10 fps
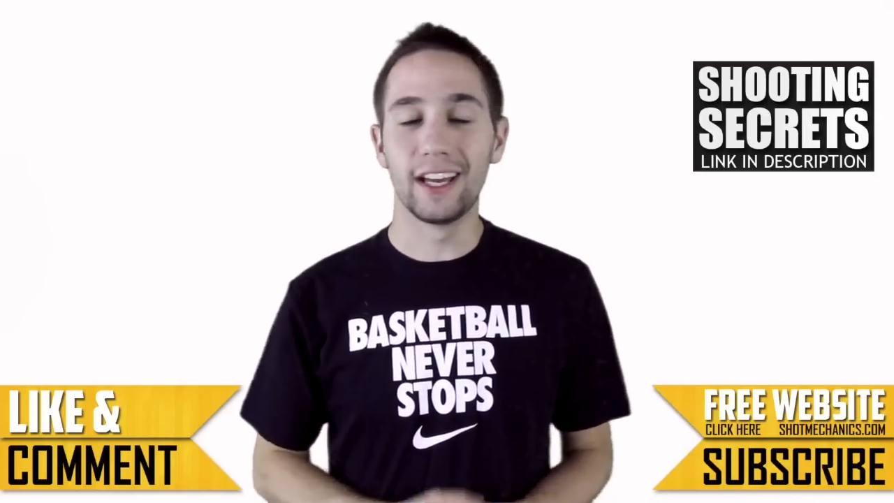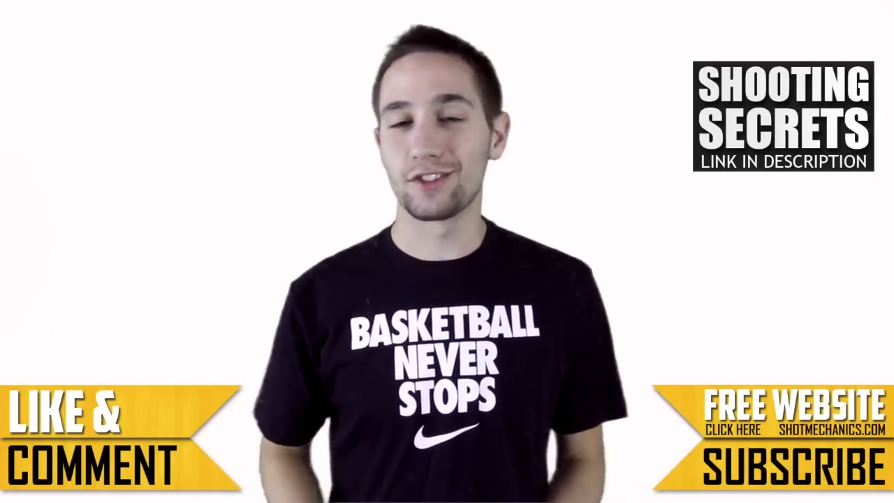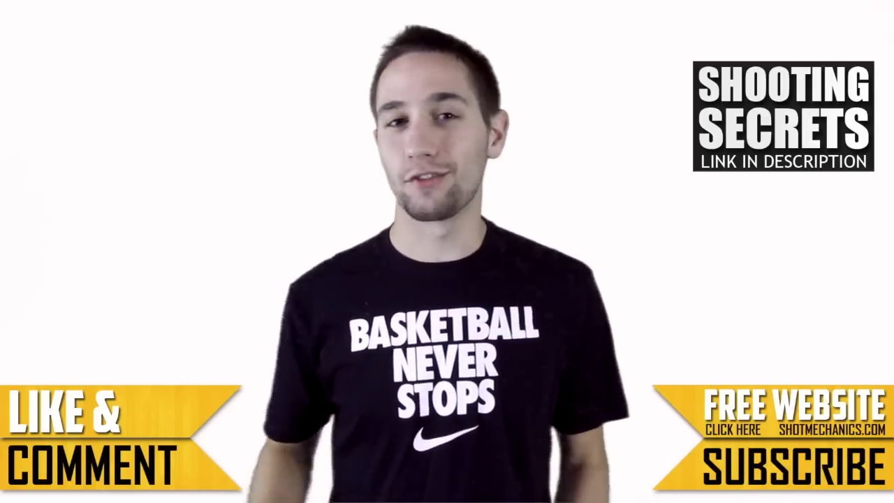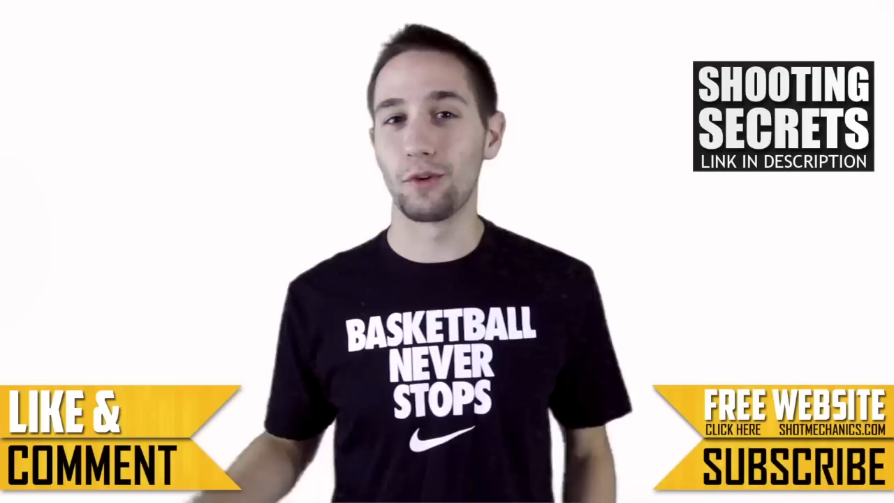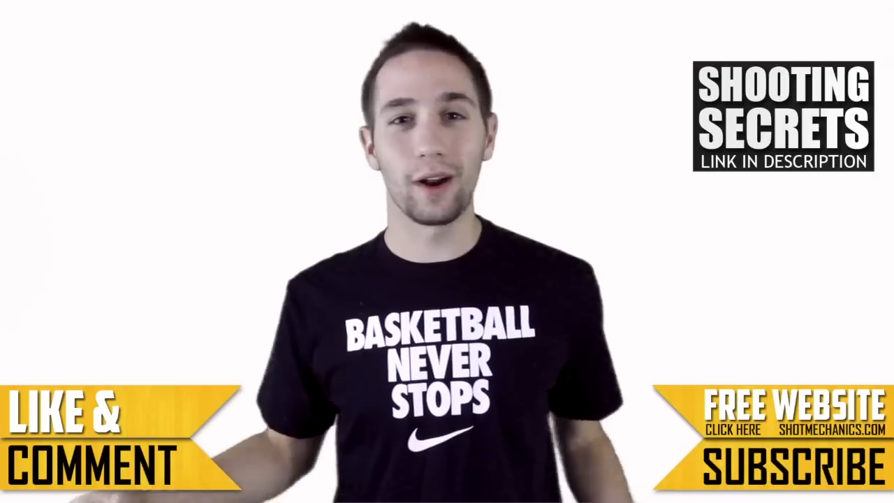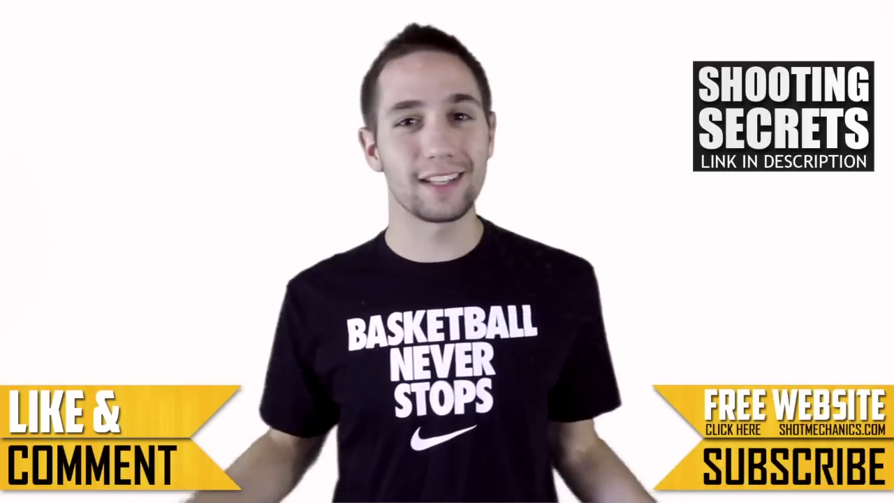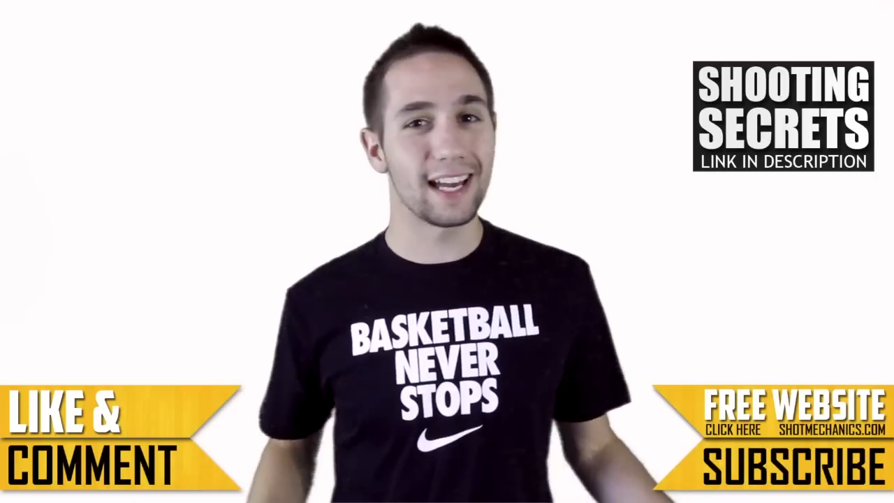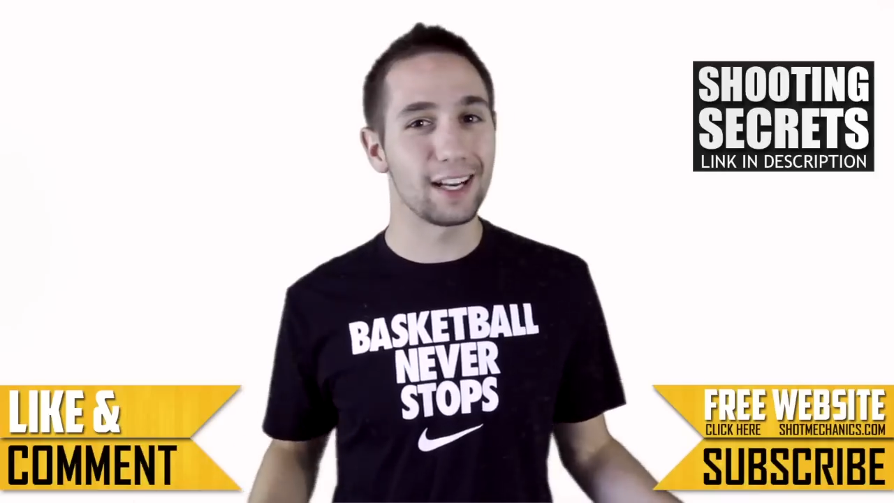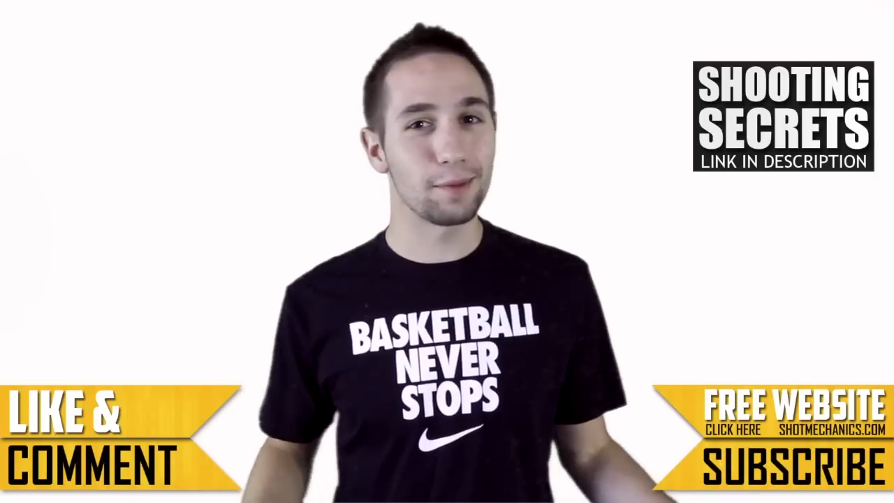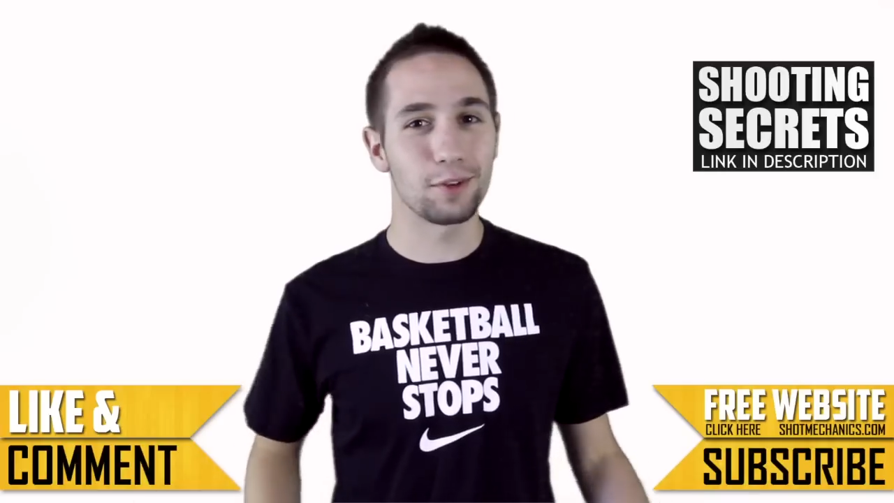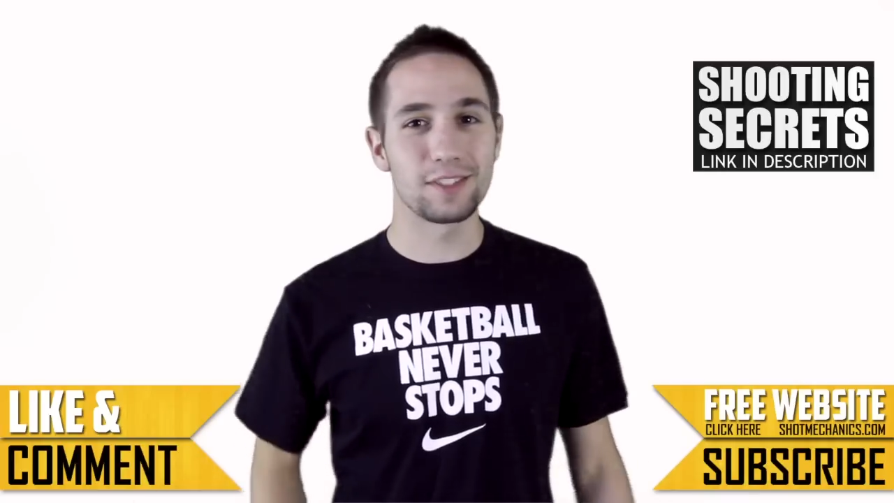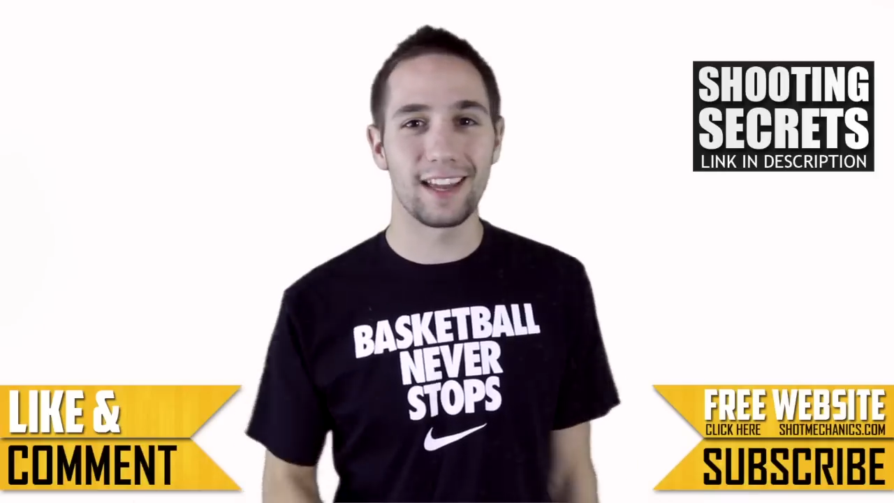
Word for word: So if you want to tighten up those